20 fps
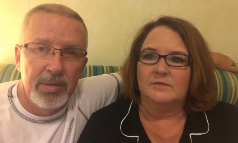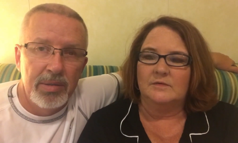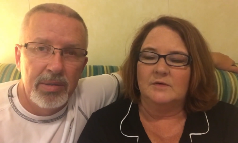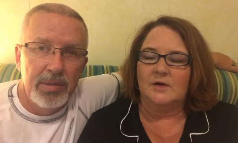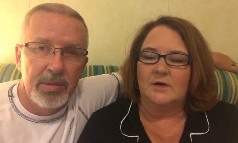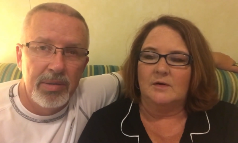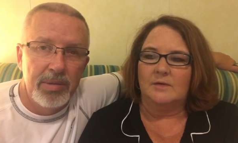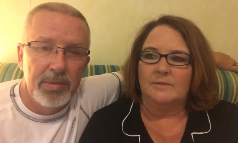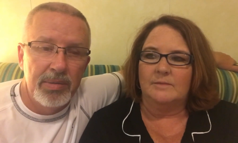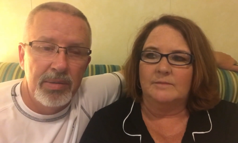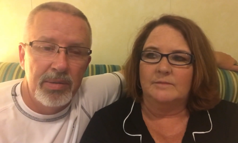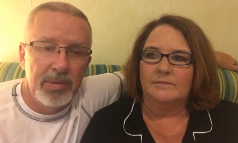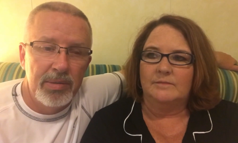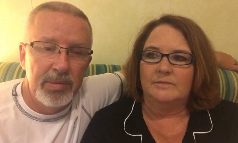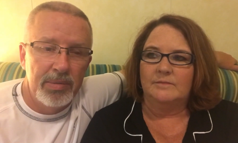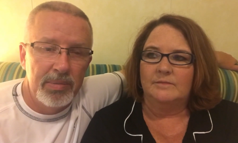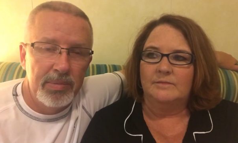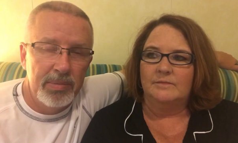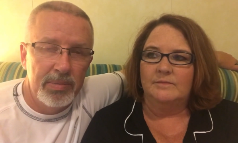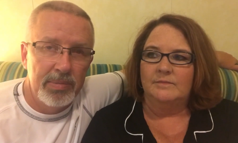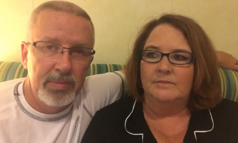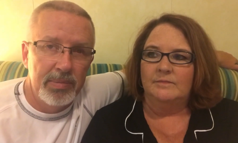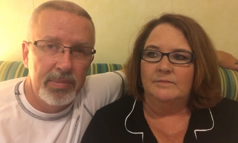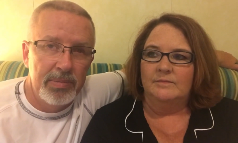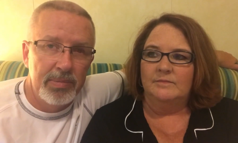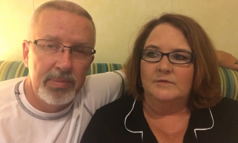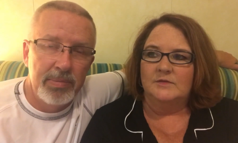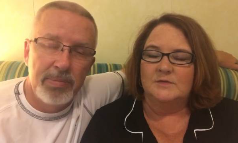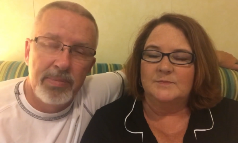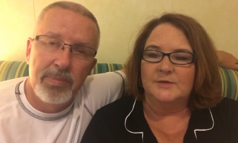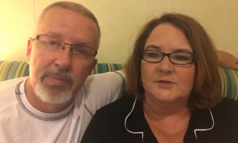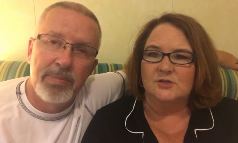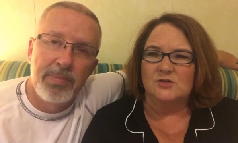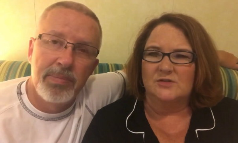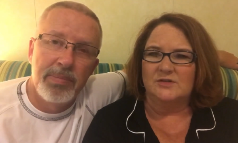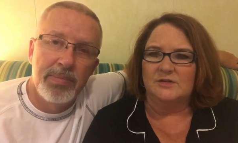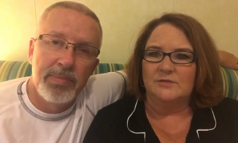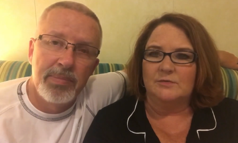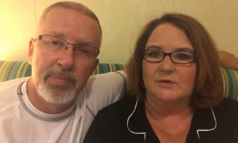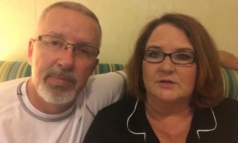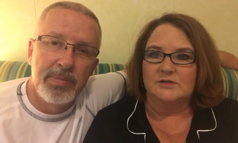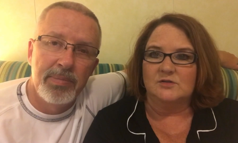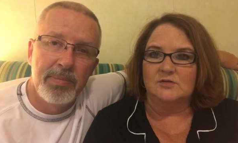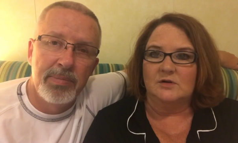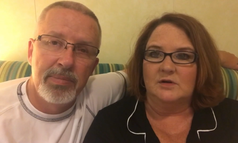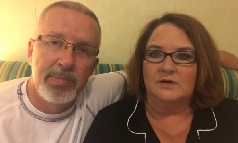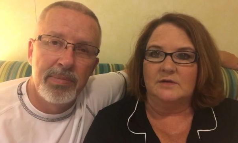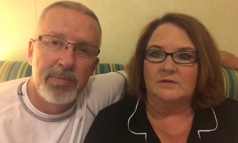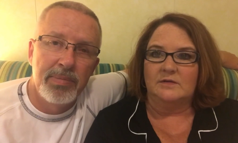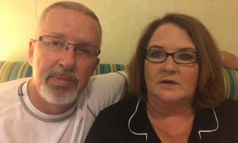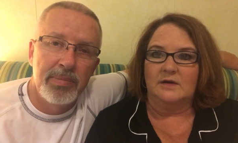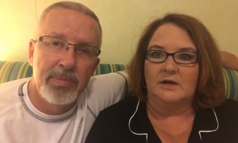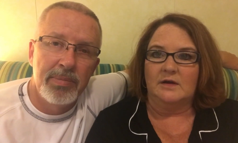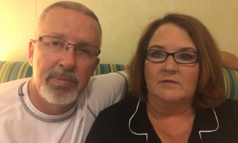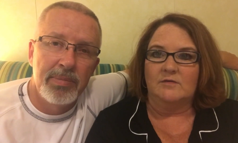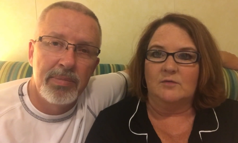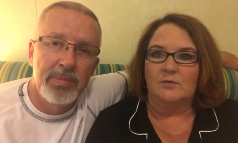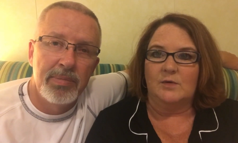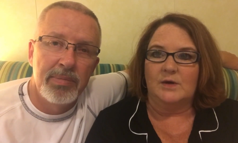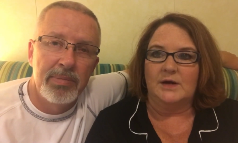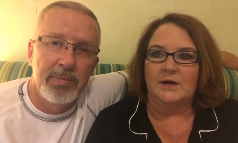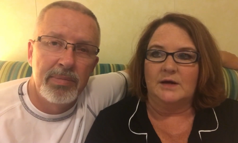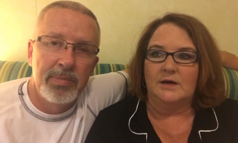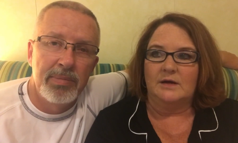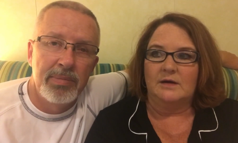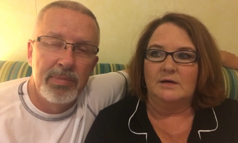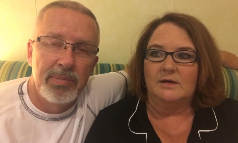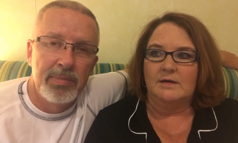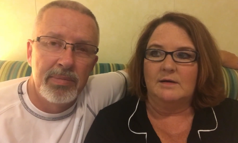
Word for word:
Speaker 1: um, specialty restaurants they gave away.